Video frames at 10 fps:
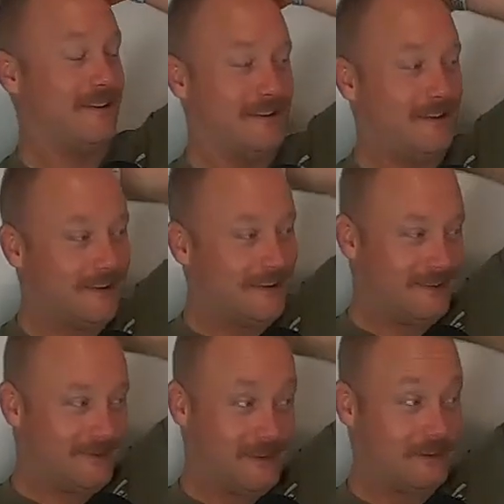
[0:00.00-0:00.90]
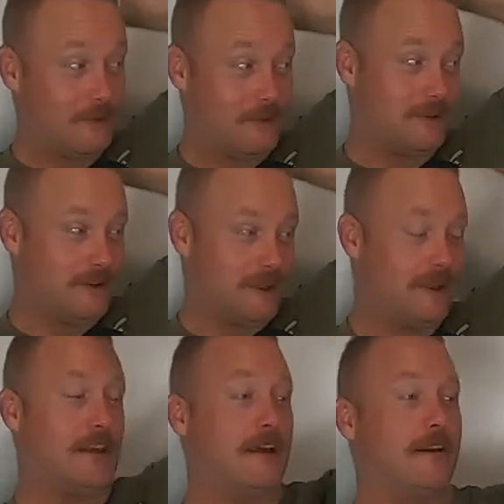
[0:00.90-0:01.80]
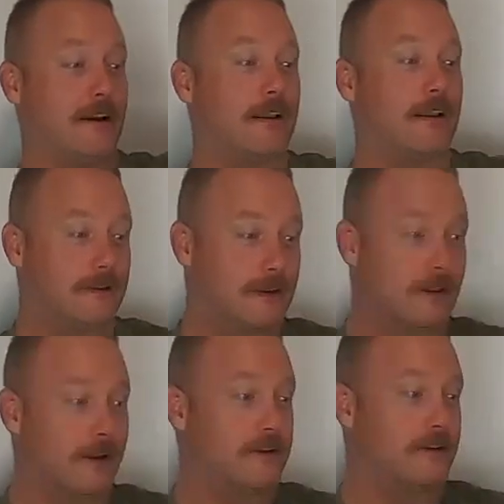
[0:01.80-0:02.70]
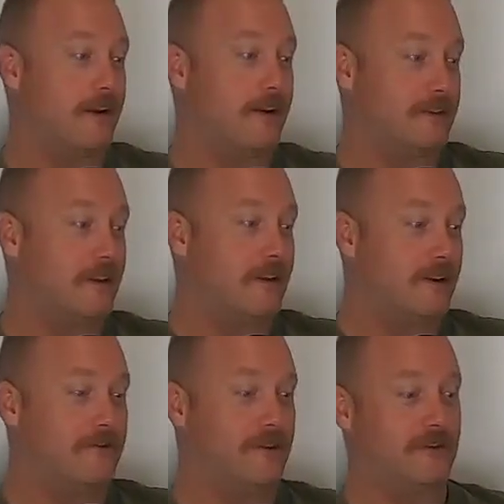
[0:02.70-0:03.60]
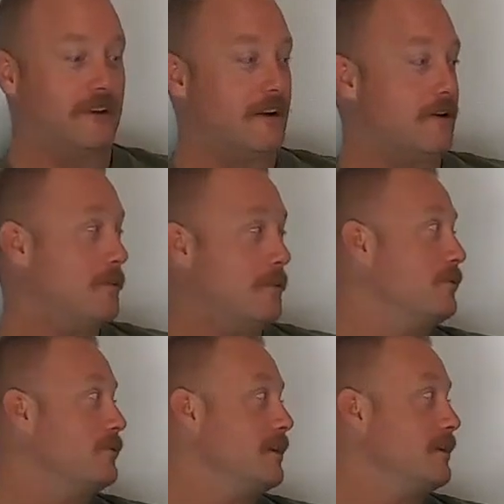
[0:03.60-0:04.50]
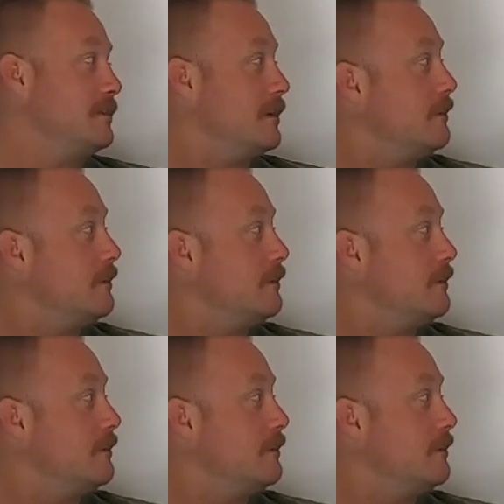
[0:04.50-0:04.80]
Ah, That's gonna, gonna be. He's had to cull his collection down. He's only got fifteen hundred bottles now.